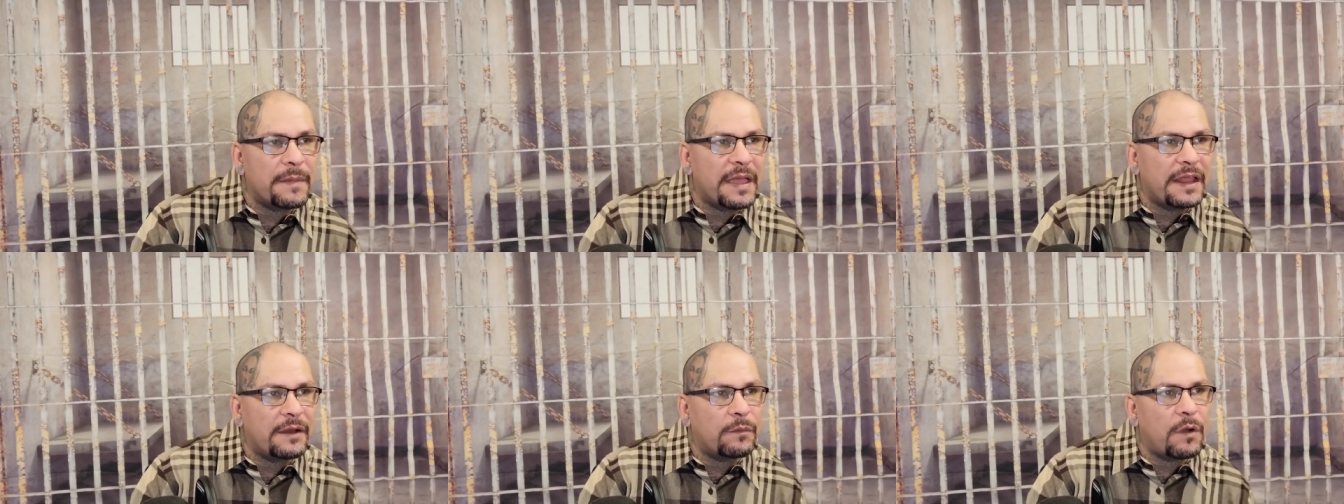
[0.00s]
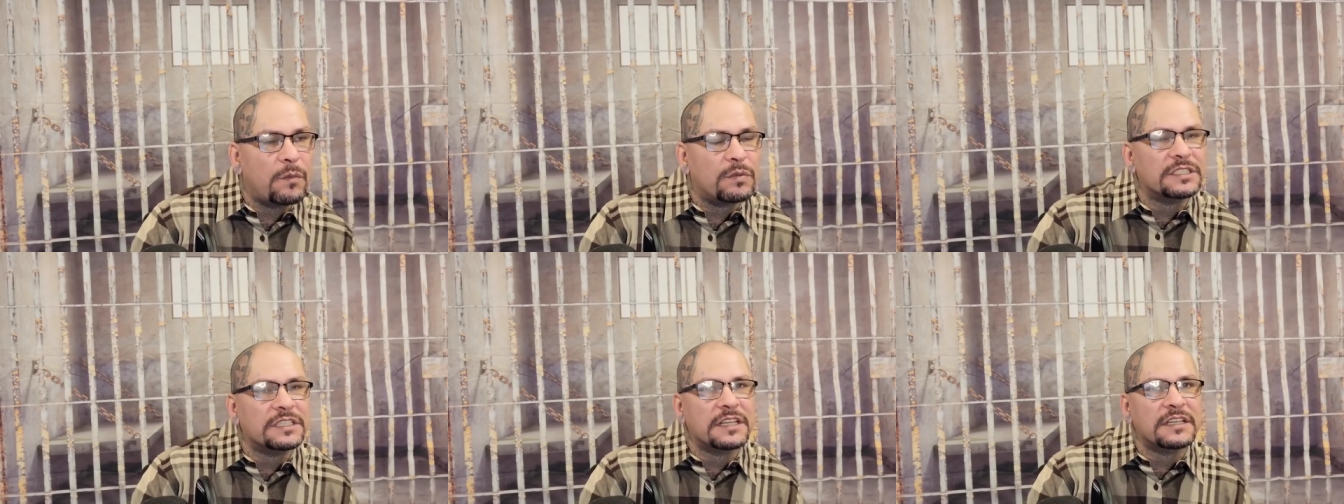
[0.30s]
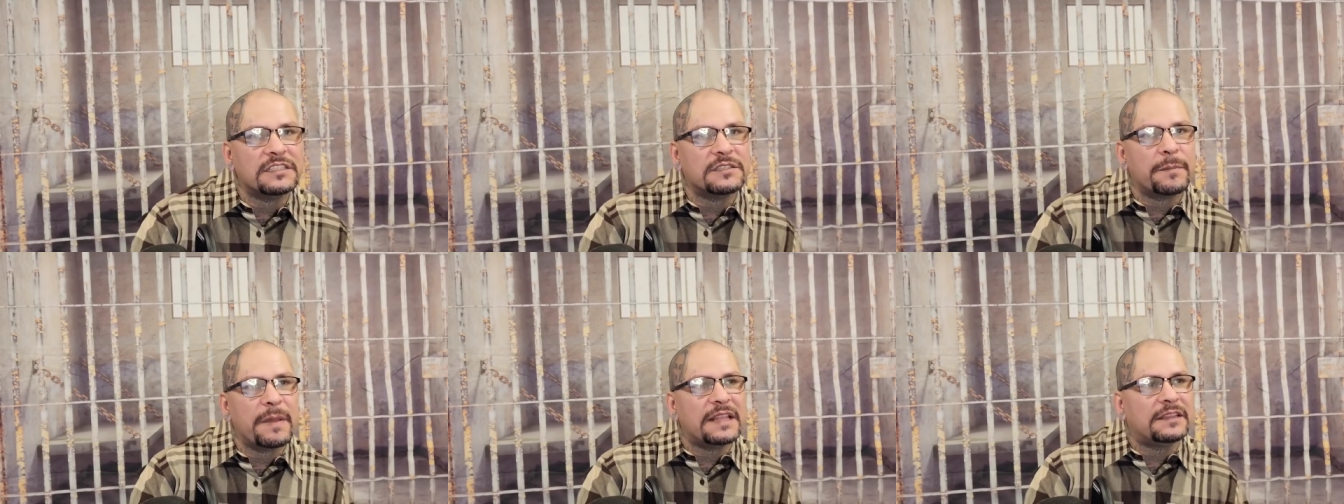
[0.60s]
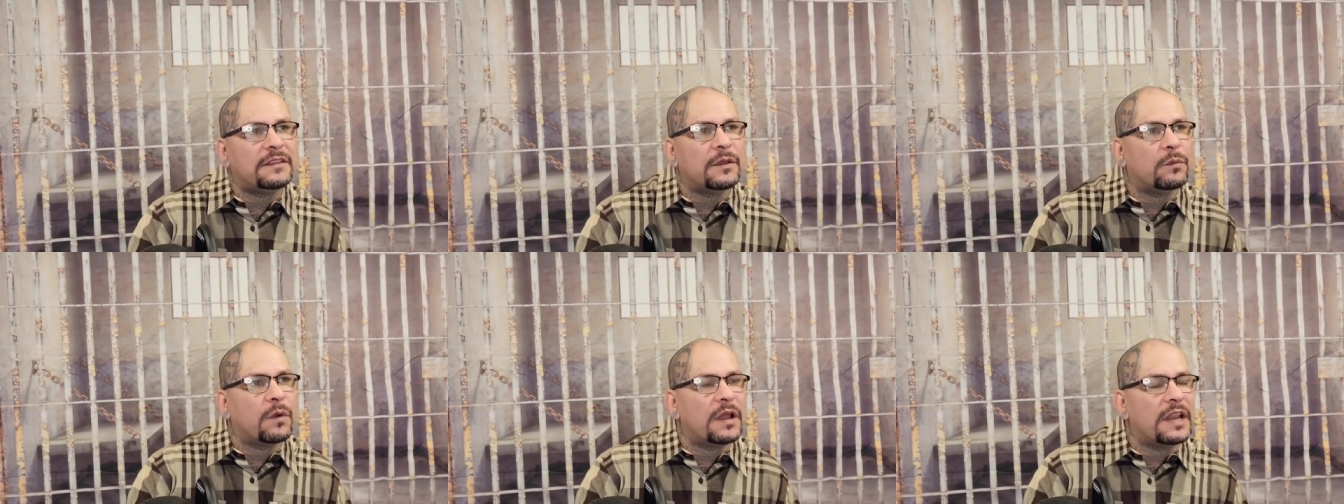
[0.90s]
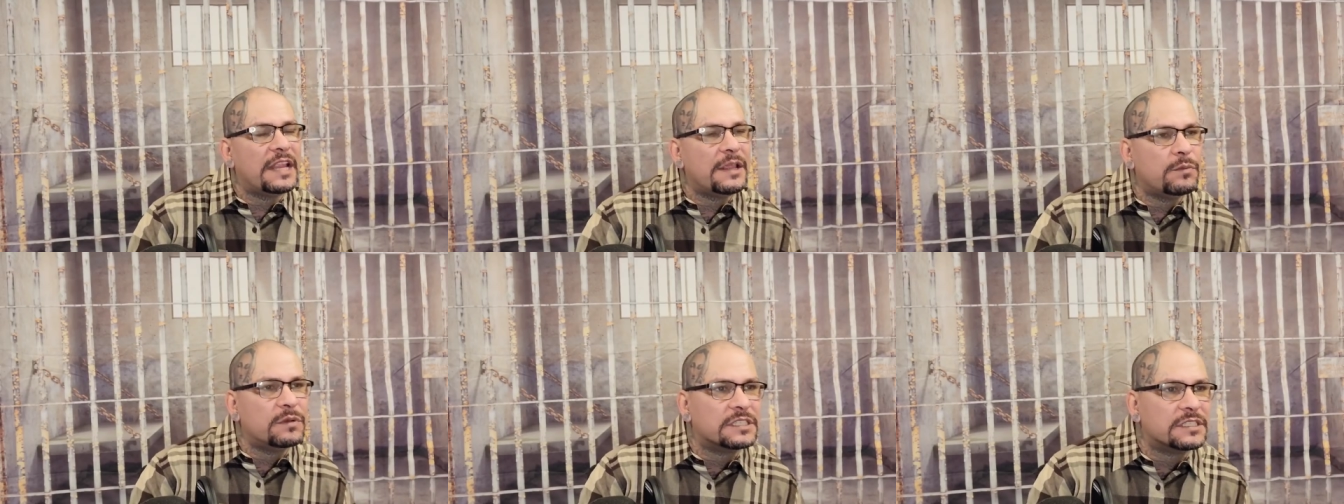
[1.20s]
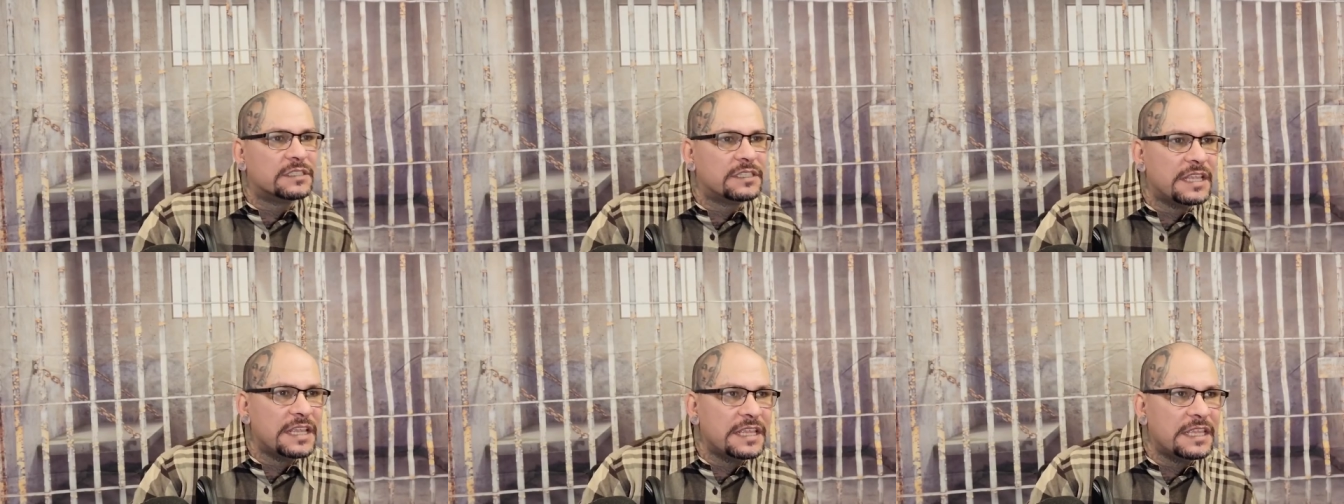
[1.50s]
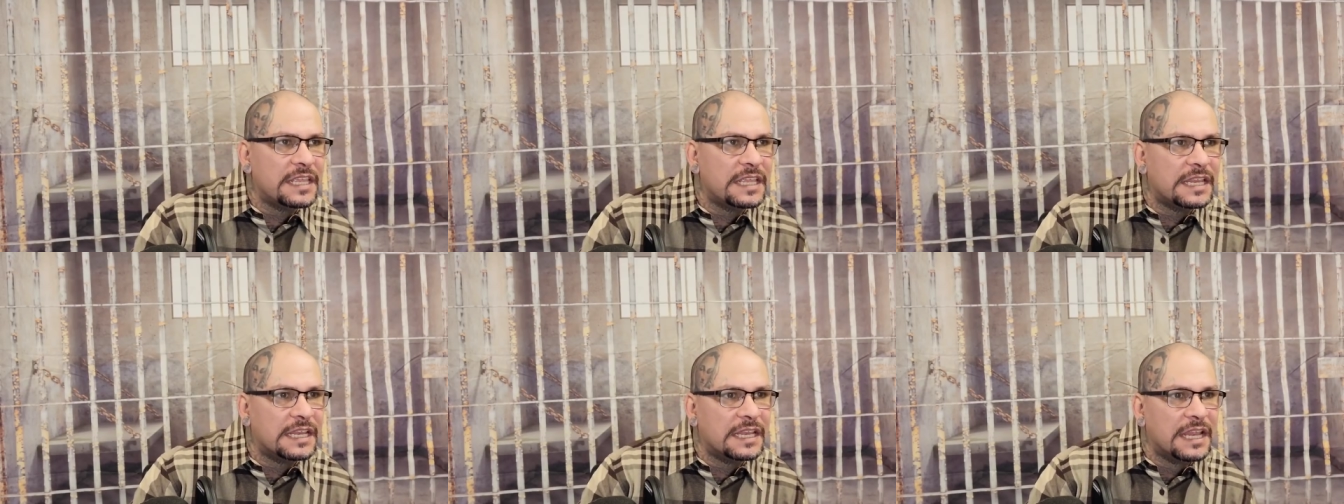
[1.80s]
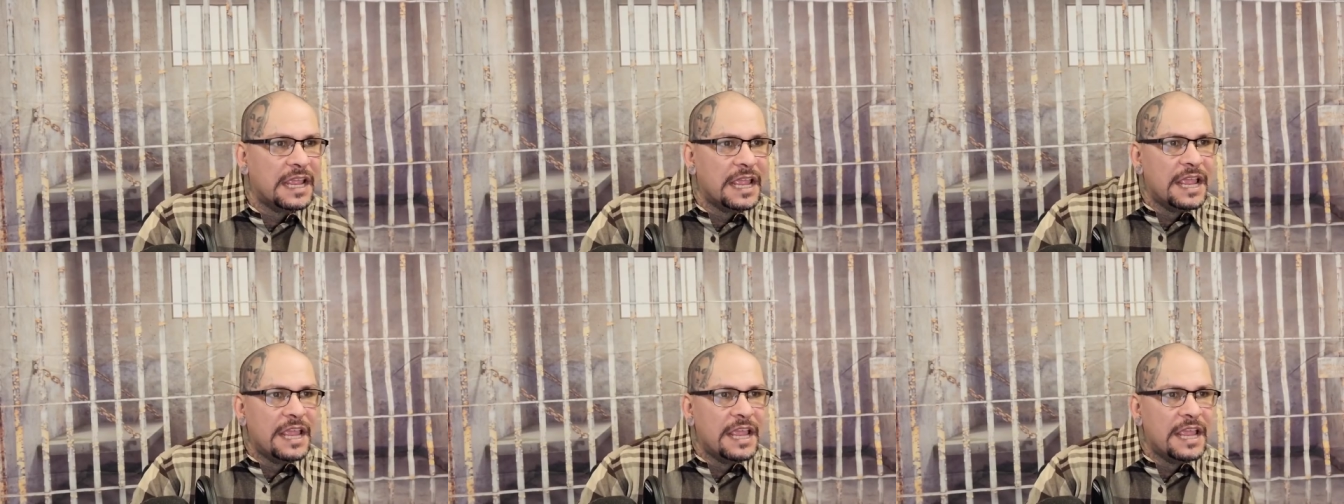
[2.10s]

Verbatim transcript: man, and what was in his ment and what he was thinking.